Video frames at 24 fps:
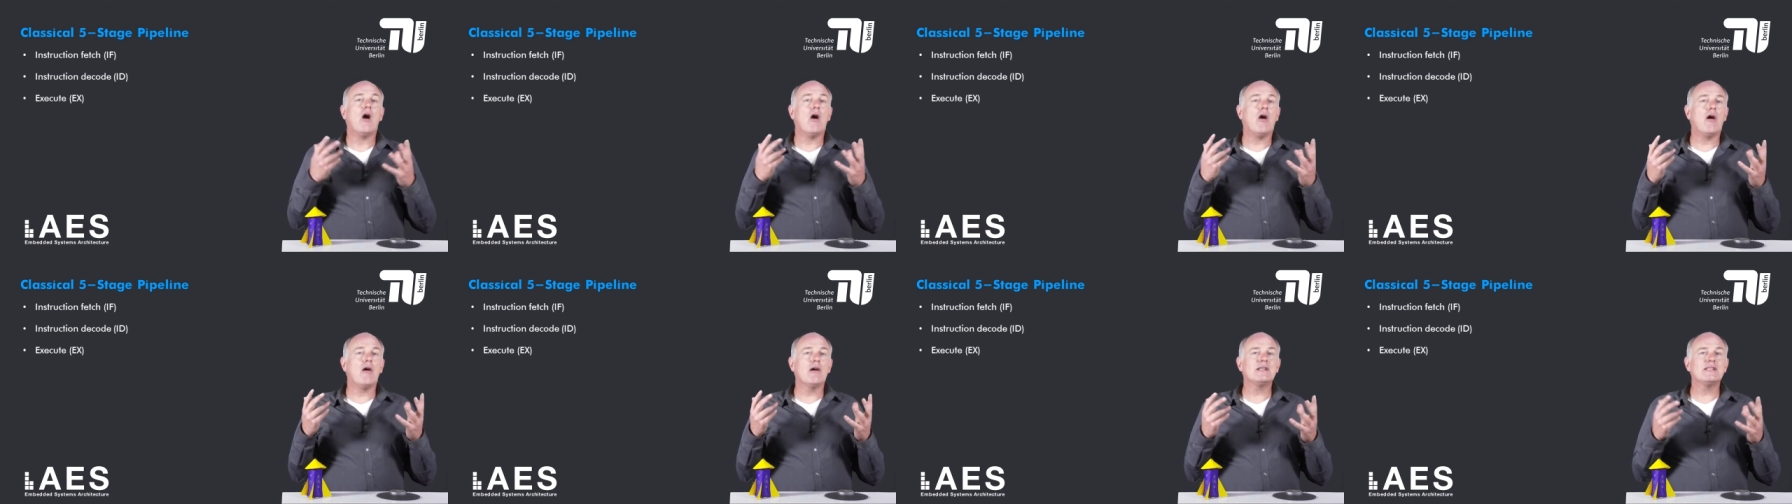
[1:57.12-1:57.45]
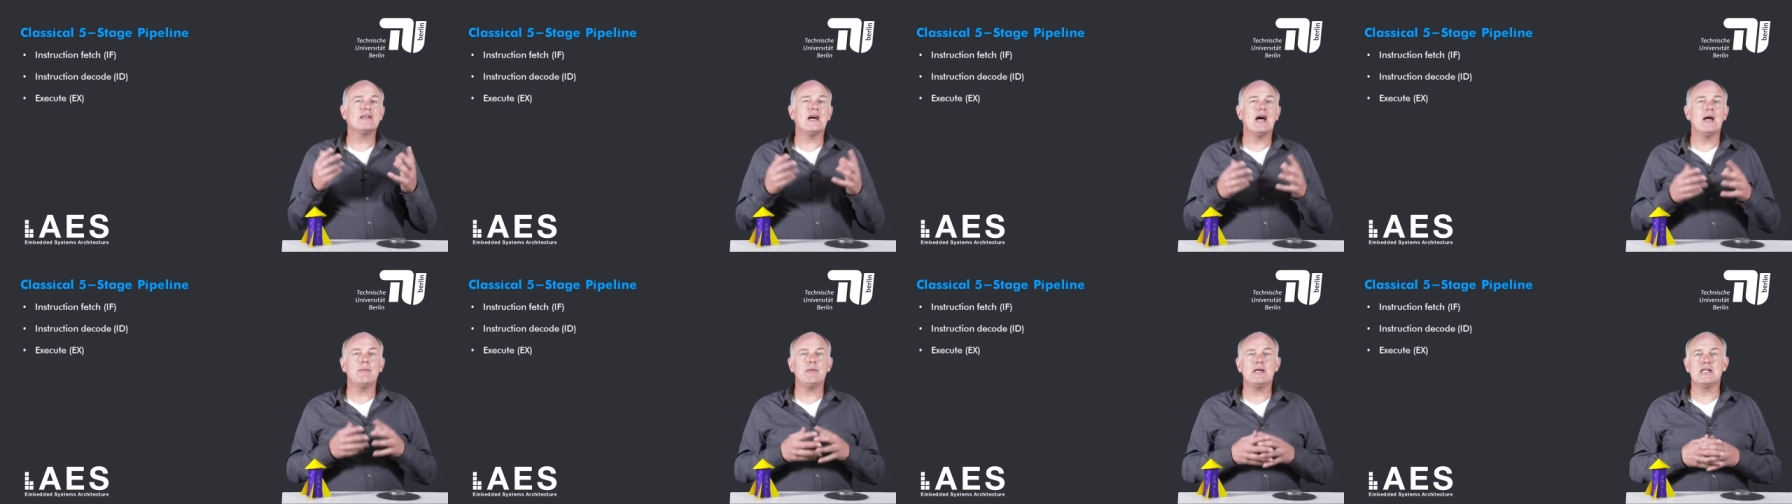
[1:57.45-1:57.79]

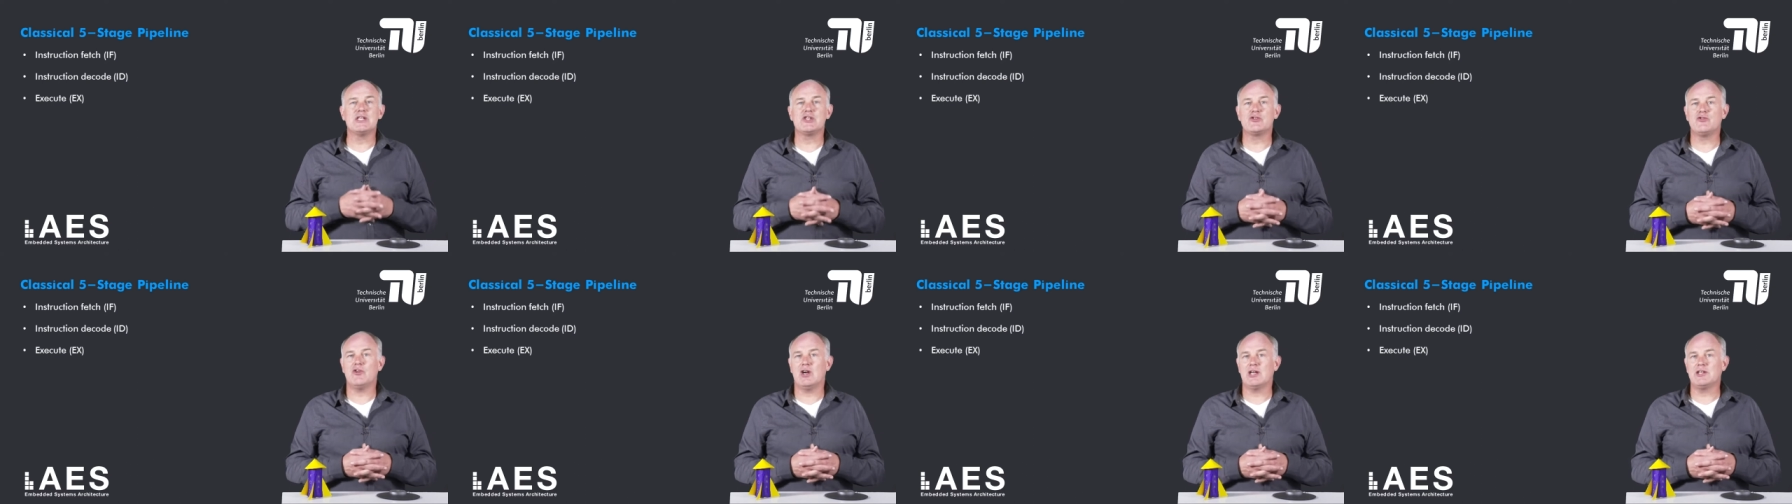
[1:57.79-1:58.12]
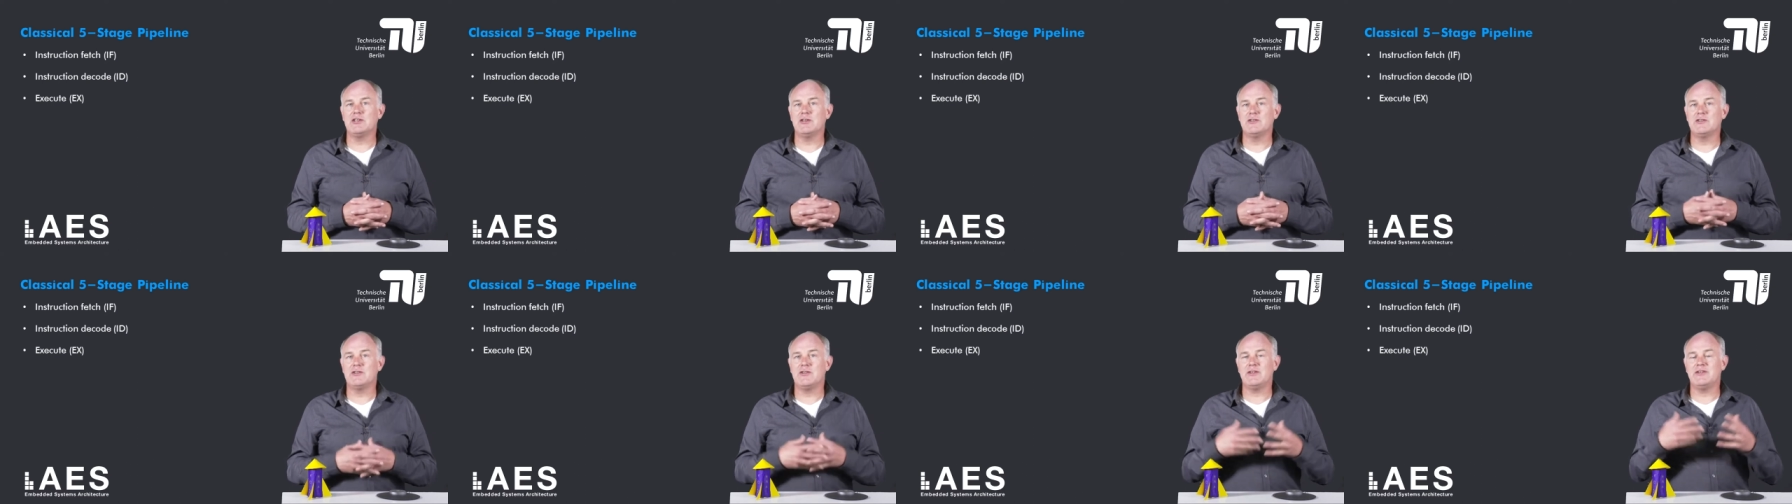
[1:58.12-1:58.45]
R-type
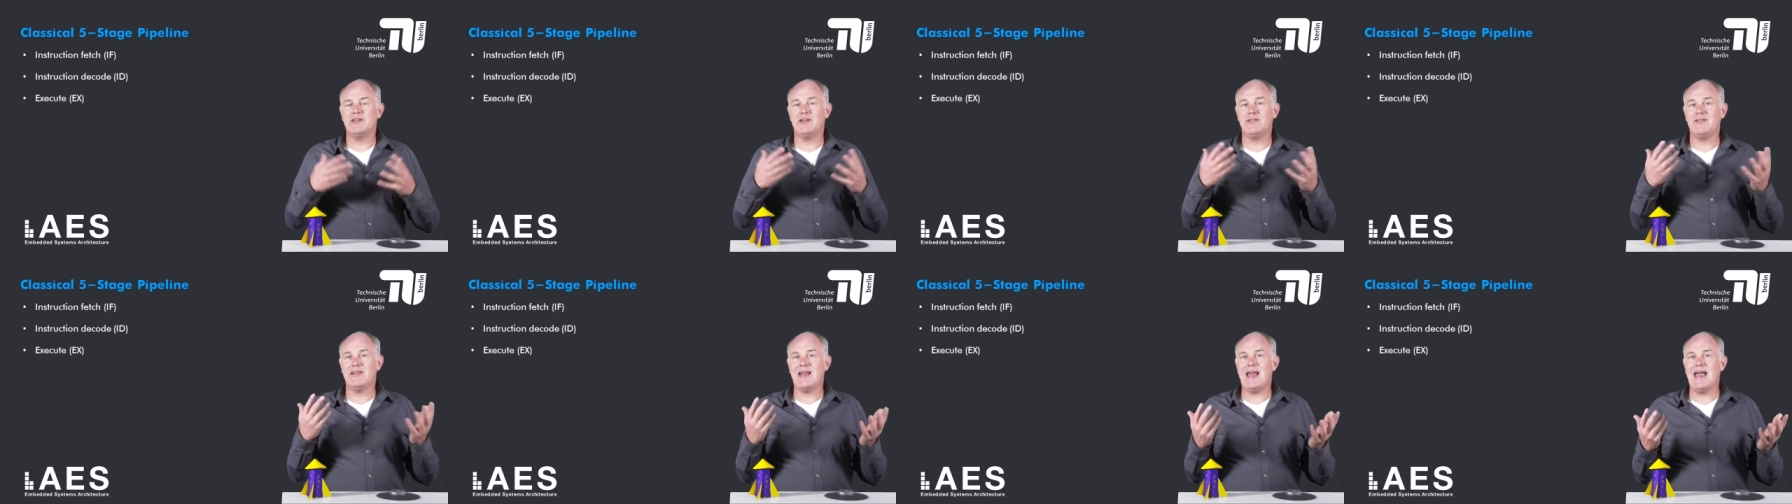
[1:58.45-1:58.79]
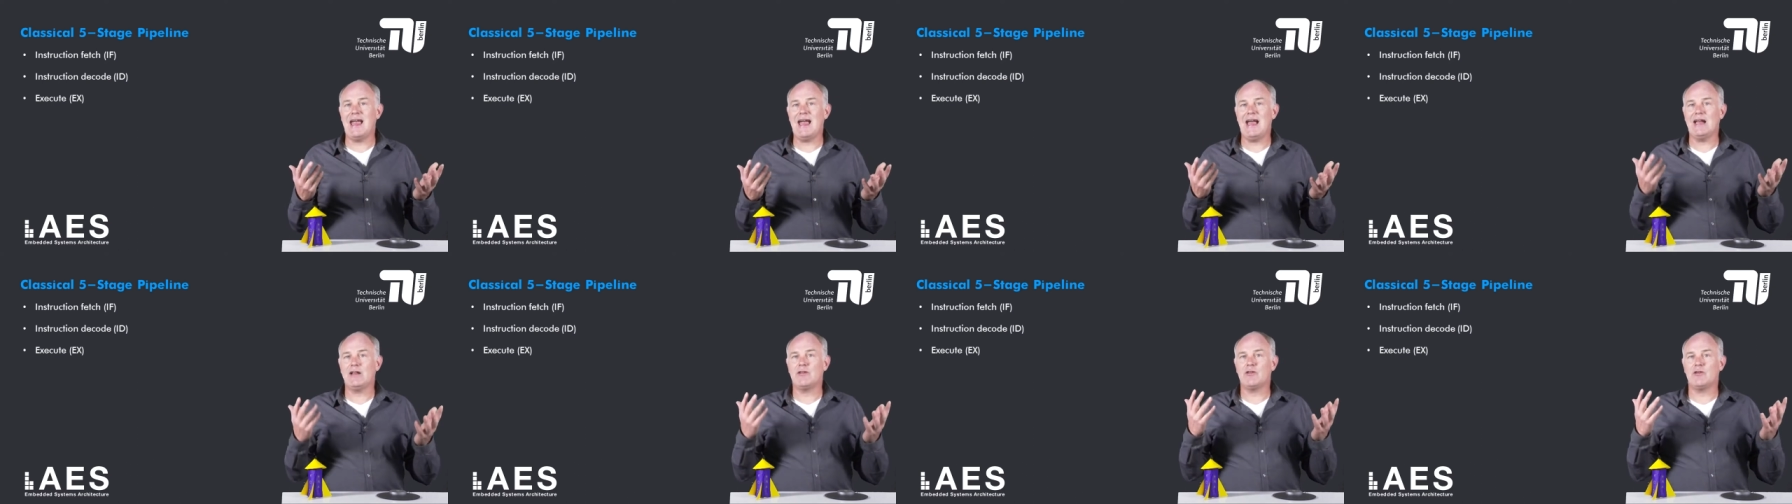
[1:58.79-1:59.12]
instructions such as
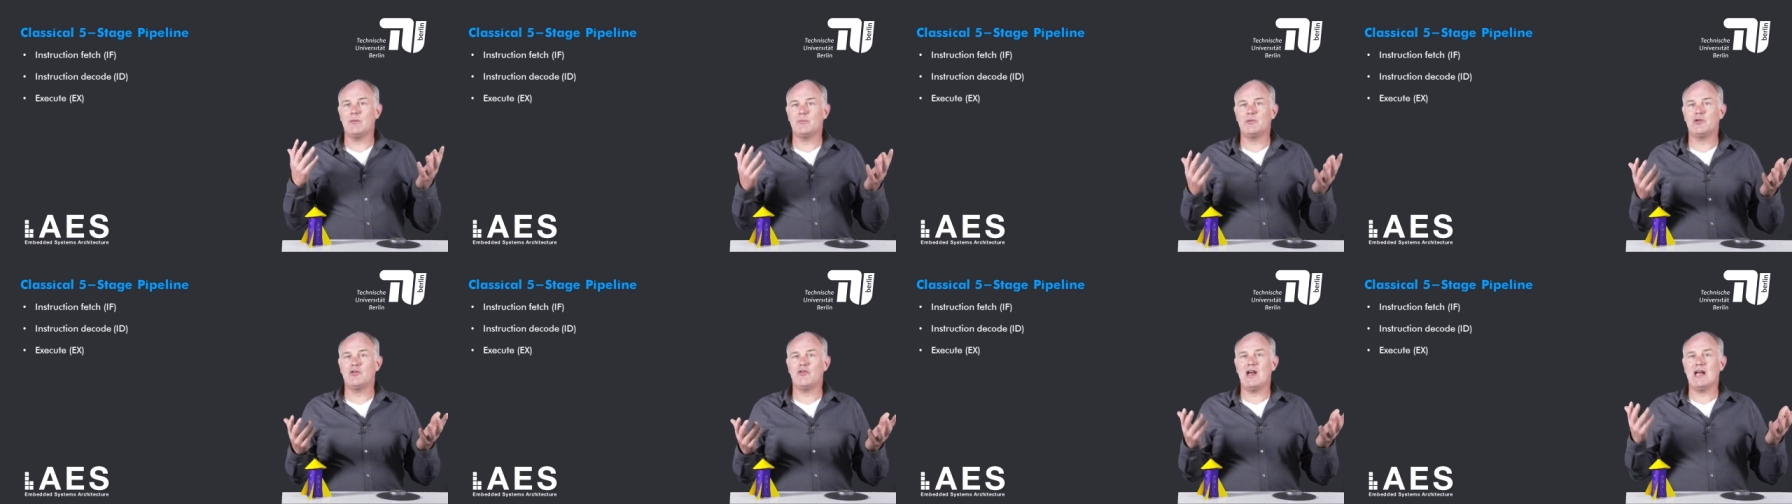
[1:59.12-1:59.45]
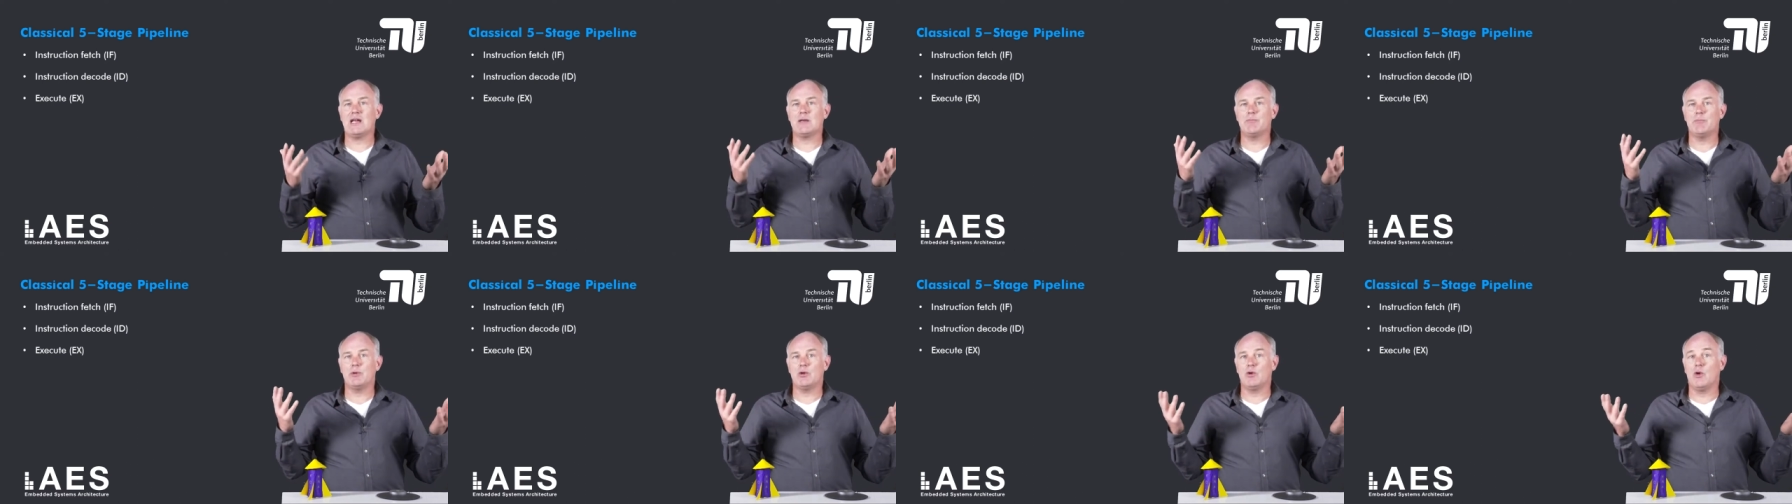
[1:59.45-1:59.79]
add, subtract,